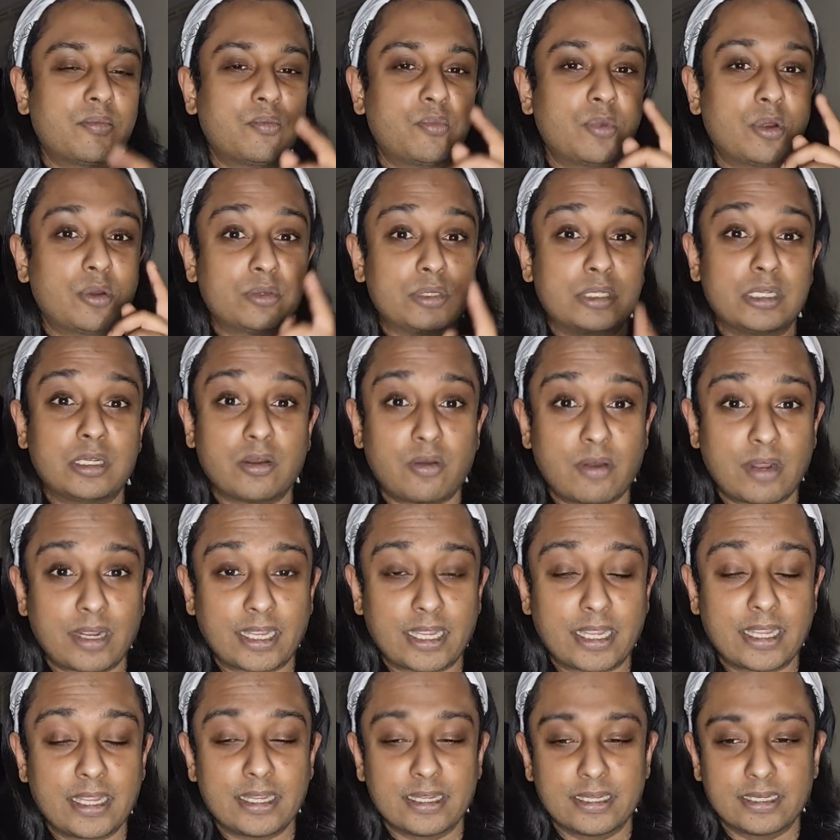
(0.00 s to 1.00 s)
We was in
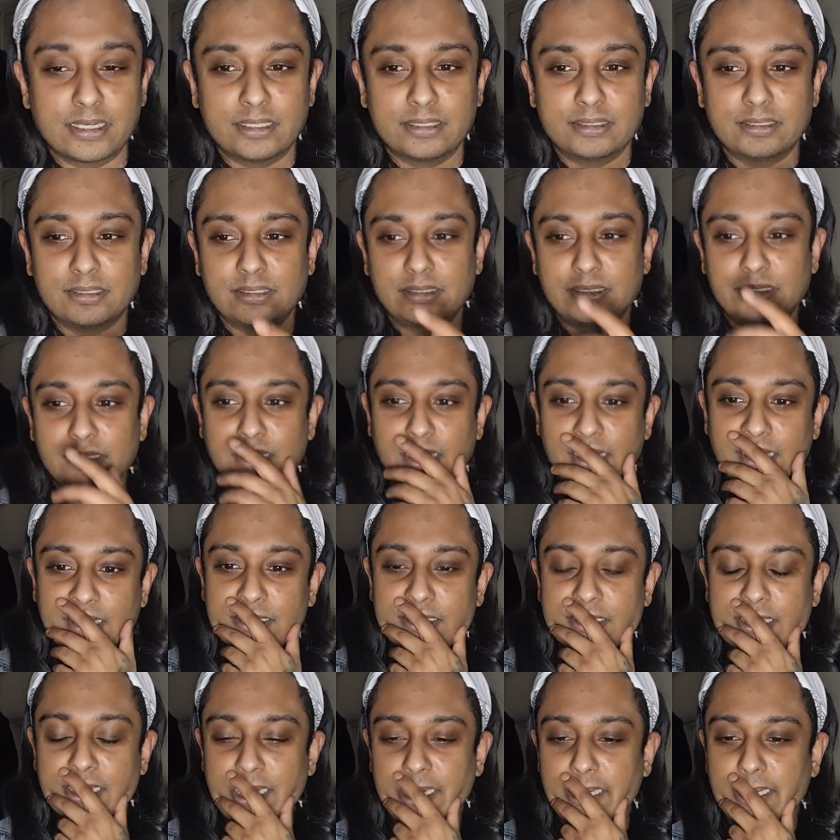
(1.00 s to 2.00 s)
IKEA,
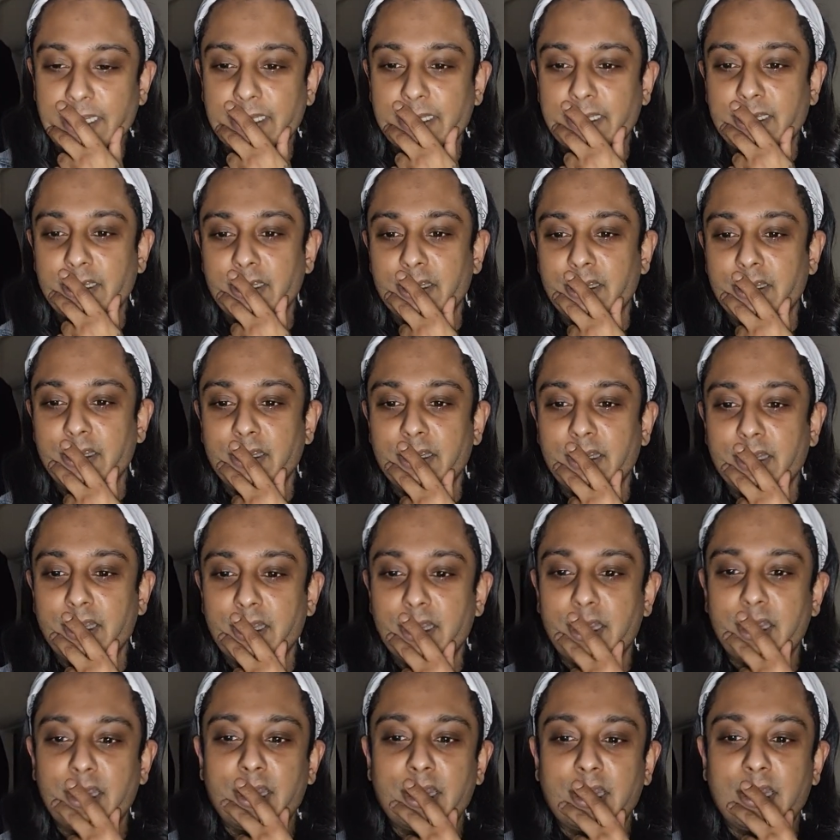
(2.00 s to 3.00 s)
actually,
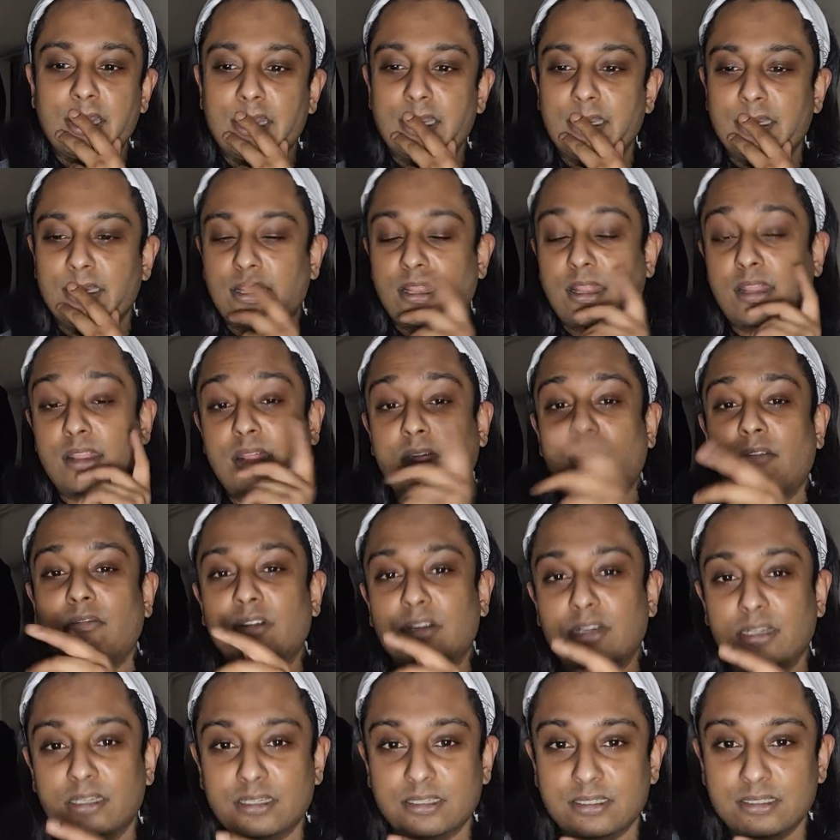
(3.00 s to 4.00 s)
in
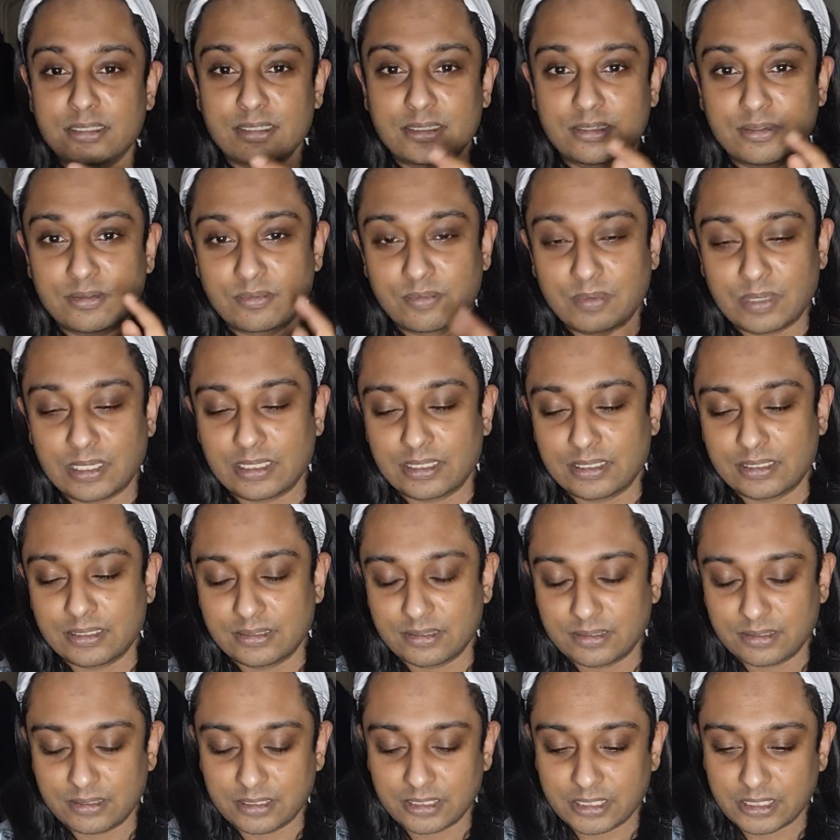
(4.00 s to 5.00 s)
Thurrock, when
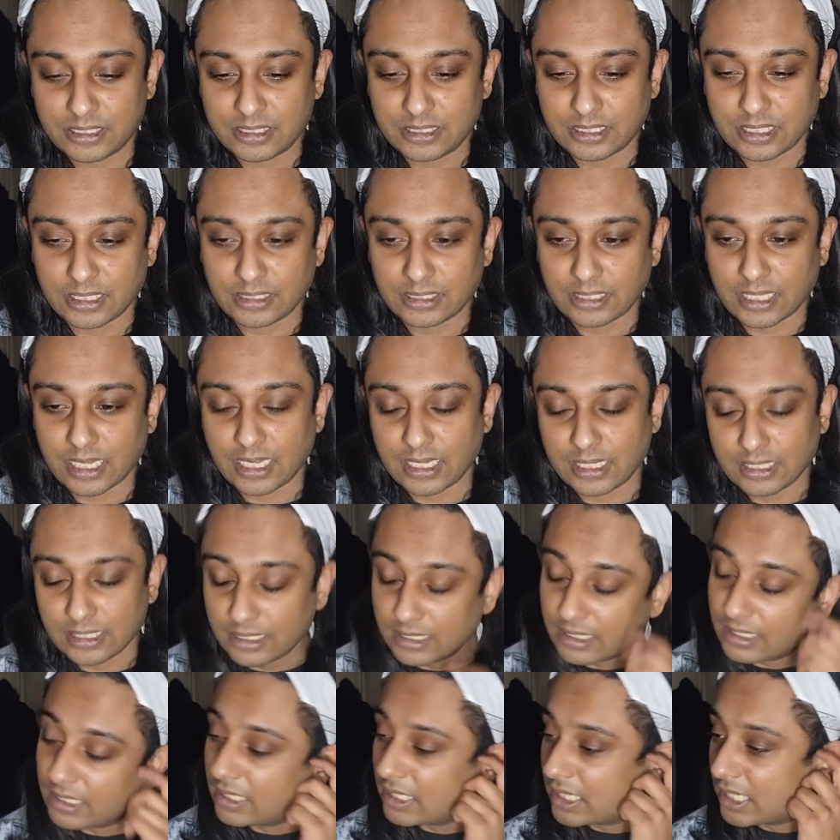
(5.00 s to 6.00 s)
she said that.
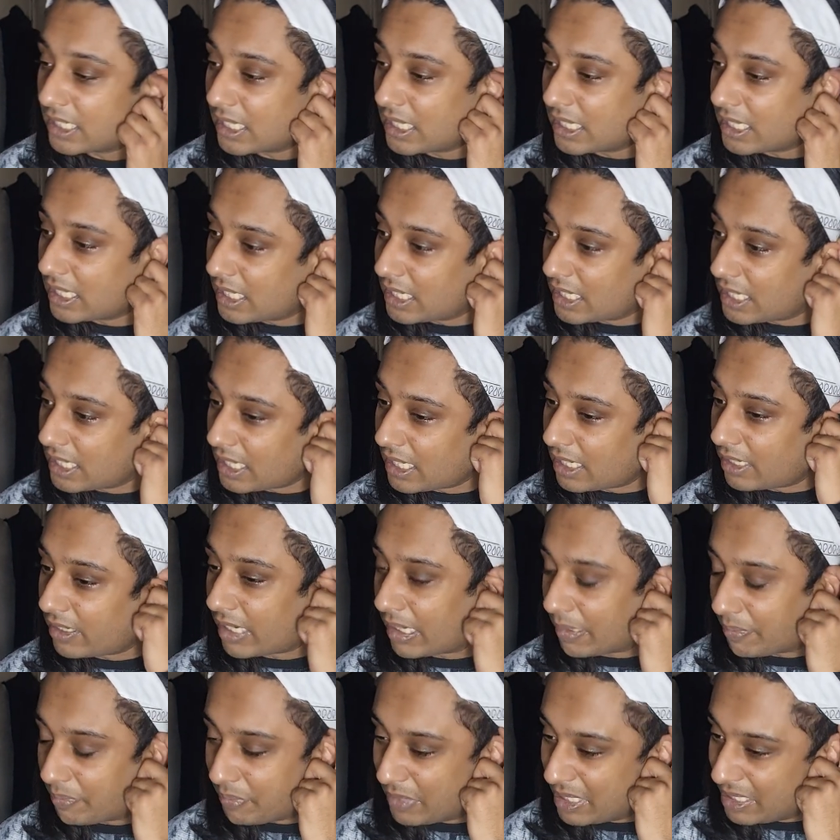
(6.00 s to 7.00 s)
I
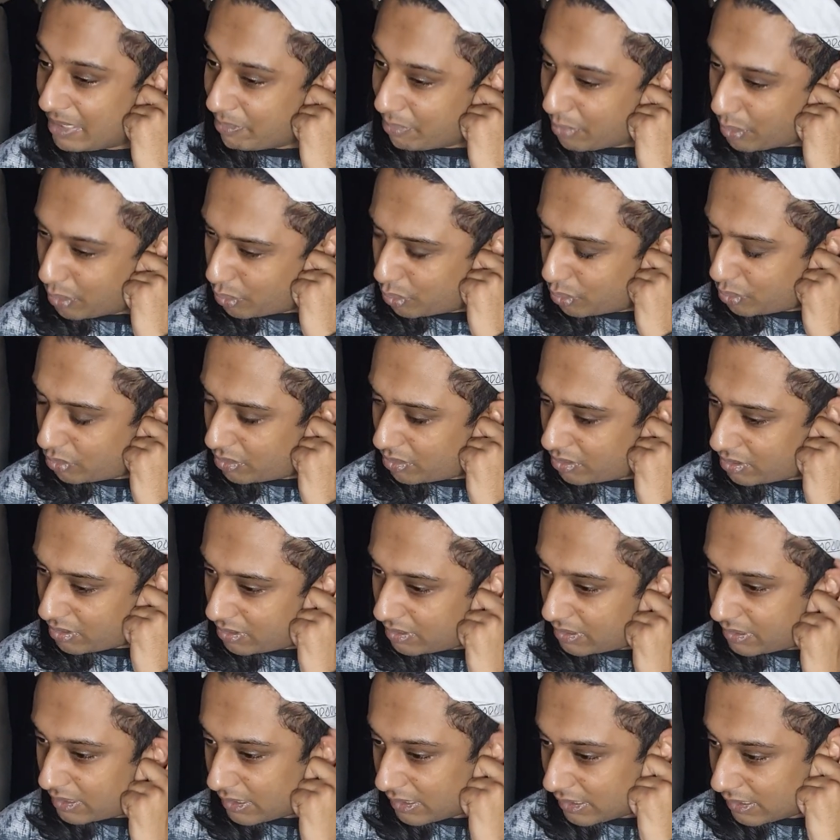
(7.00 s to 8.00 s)
had meatballs.
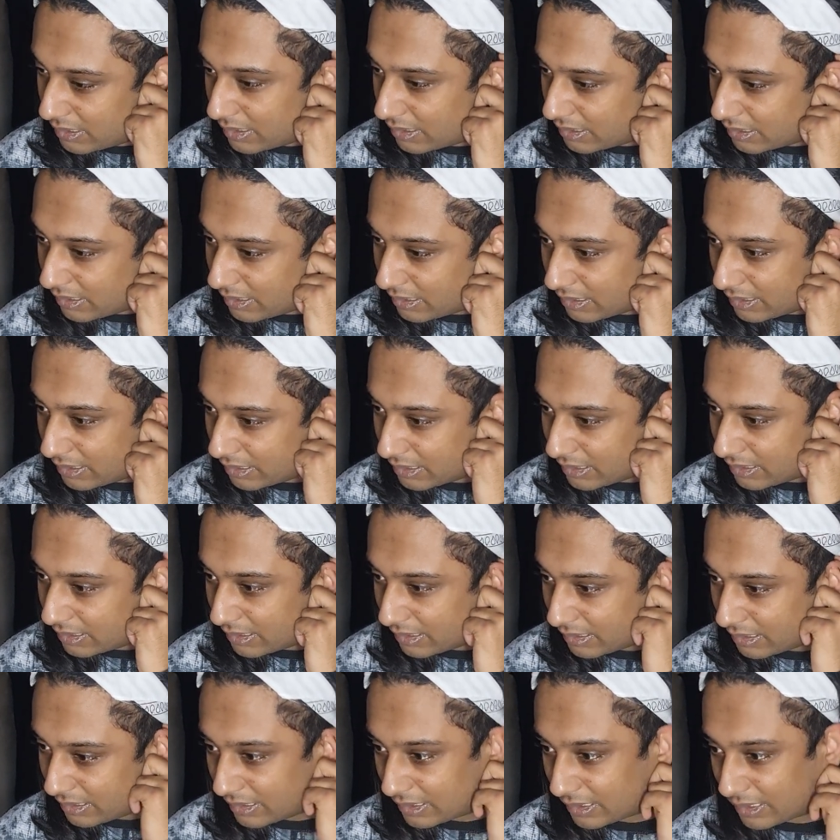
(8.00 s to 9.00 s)

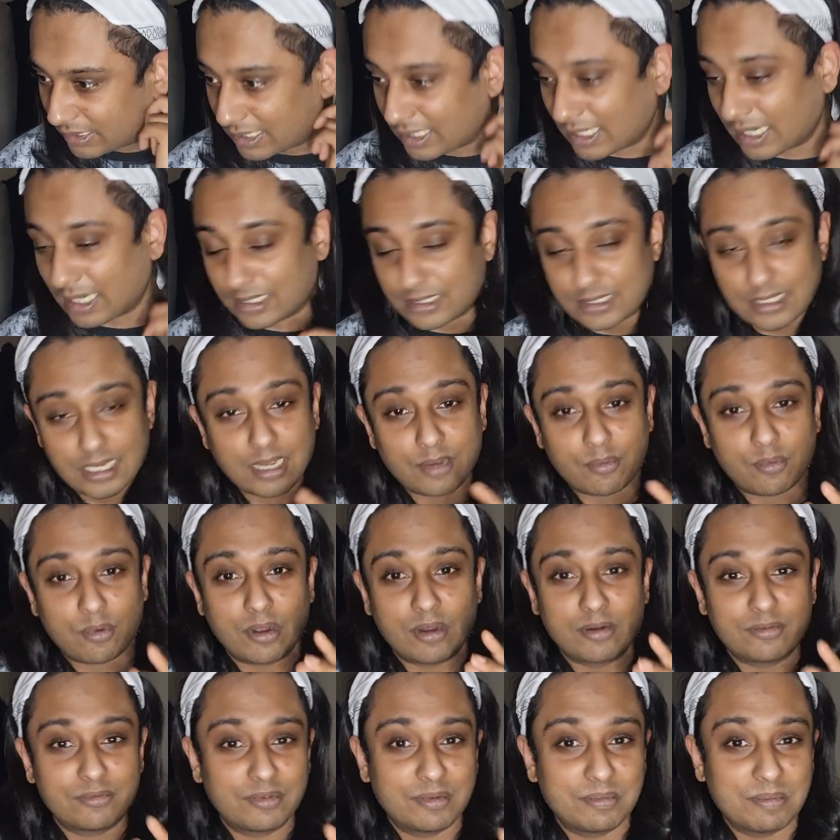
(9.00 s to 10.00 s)
So that's how
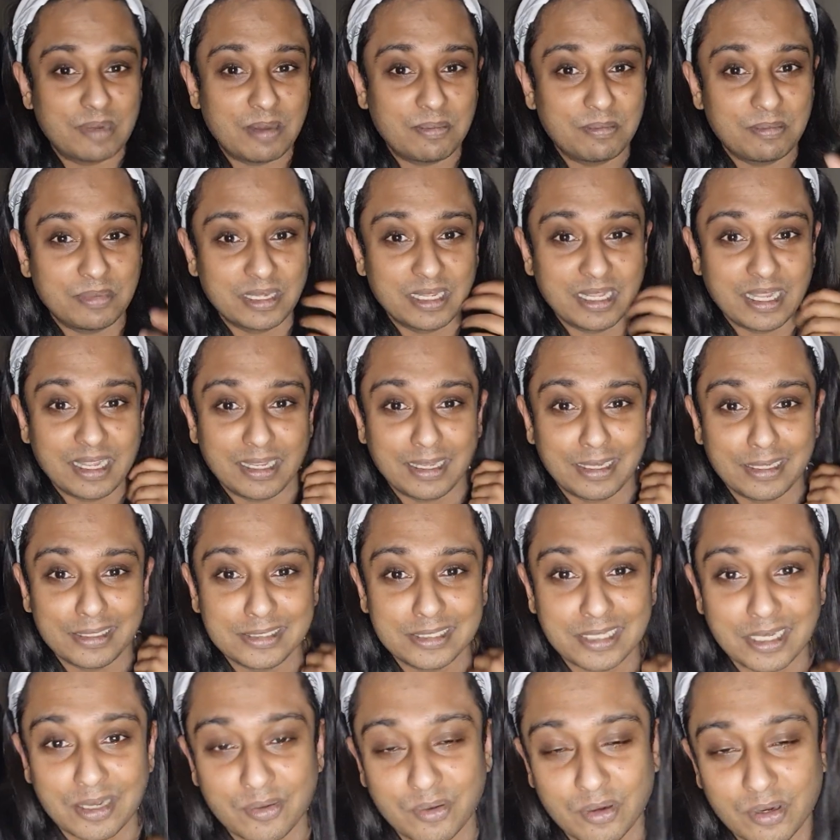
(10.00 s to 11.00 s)
I remember that,
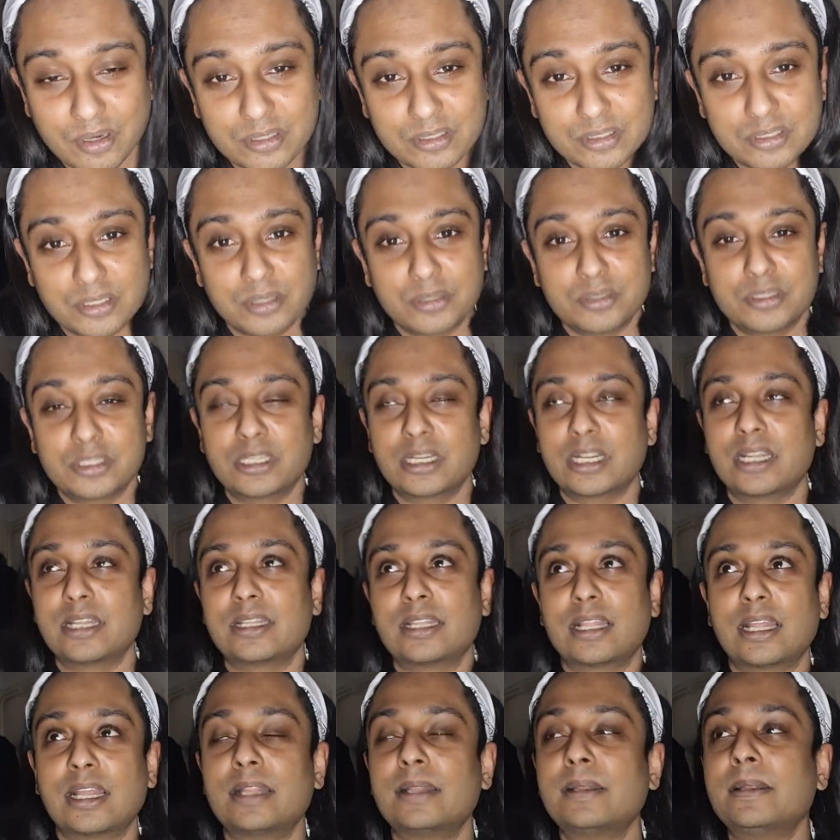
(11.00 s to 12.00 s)
that's how I associate
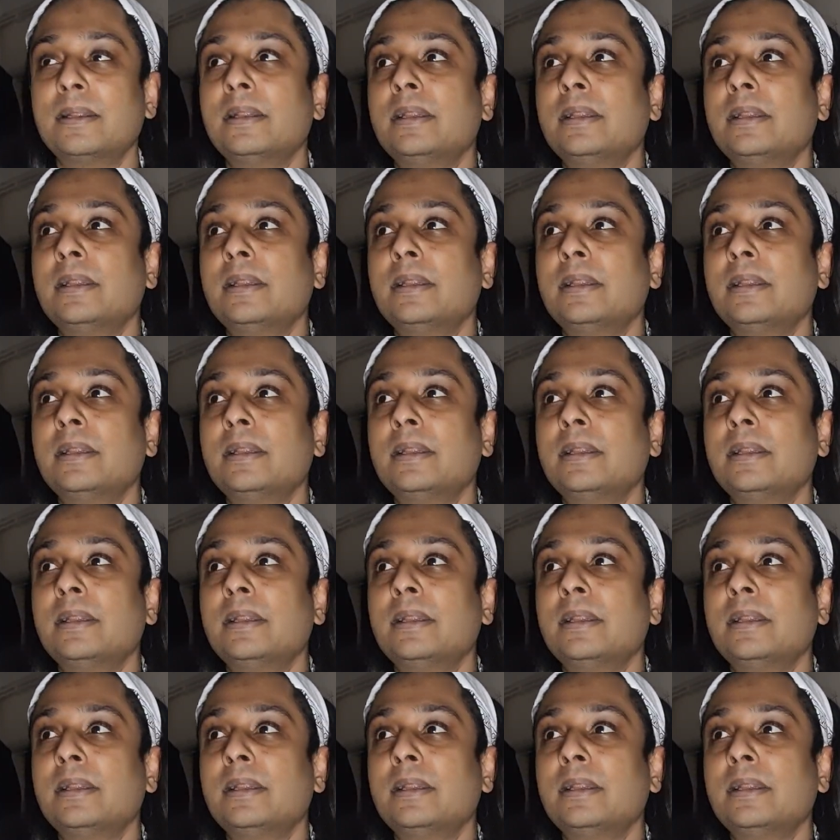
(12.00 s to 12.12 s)
that.